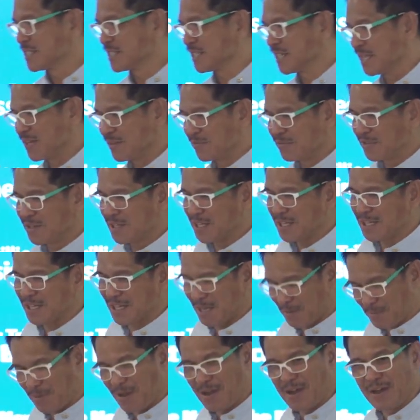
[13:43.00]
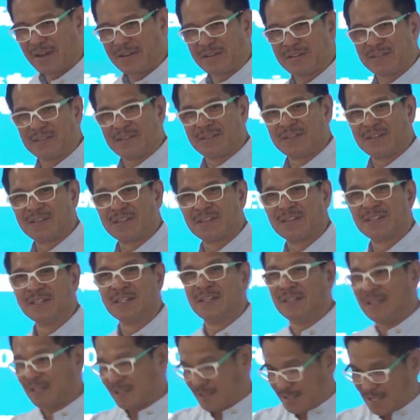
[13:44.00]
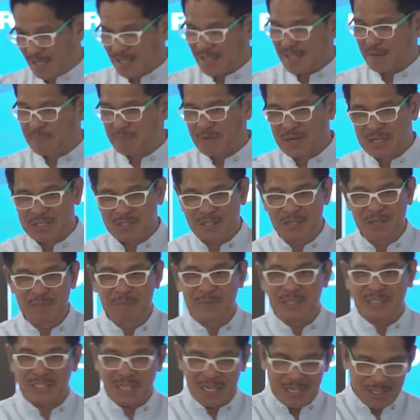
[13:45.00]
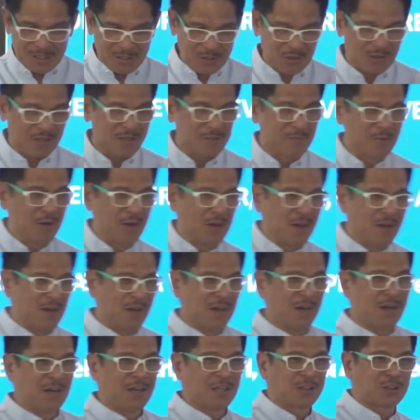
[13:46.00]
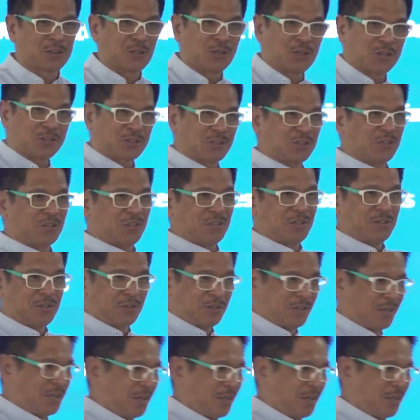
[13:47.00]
gel every day. Come on. Tell the person beside you, come on, talk to